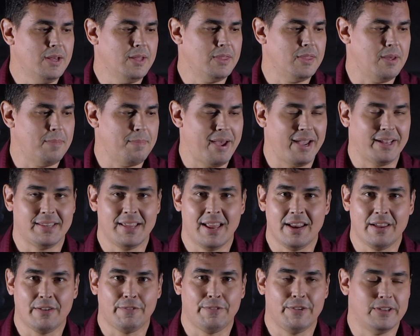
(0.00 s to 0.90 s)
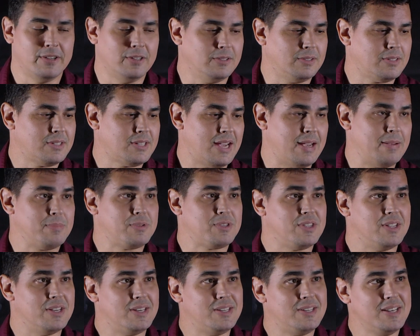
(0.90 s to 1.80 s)
the magnetic field times
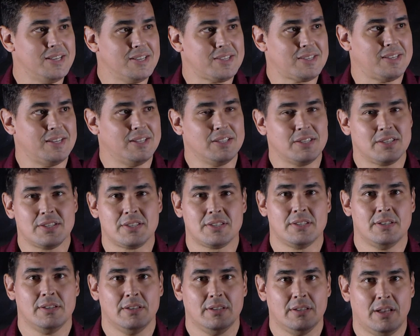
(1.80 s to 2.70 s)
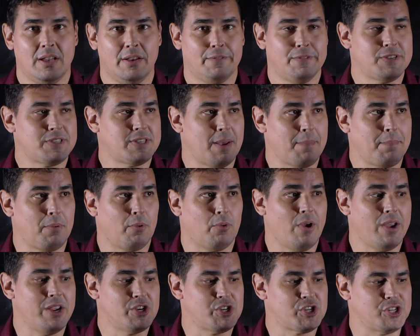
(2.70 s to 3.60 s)
the distance of
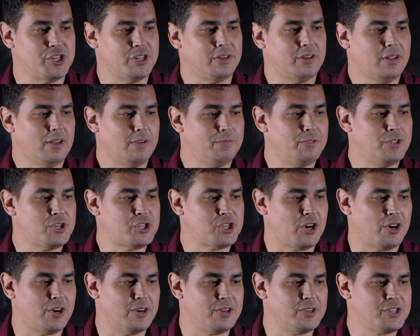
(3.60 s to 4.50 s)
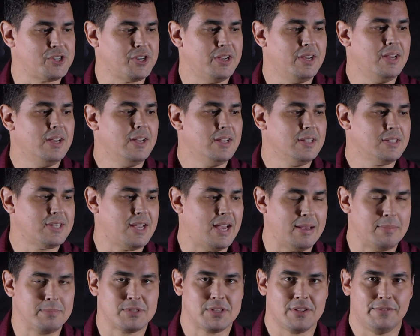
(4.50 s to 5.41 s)
separation of the charge
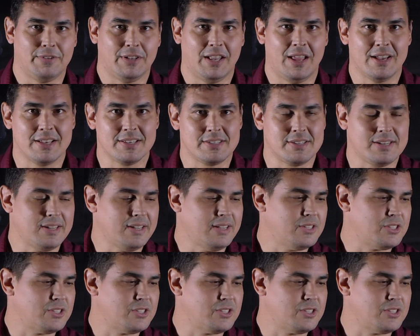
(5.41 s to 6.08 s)
times the velocity.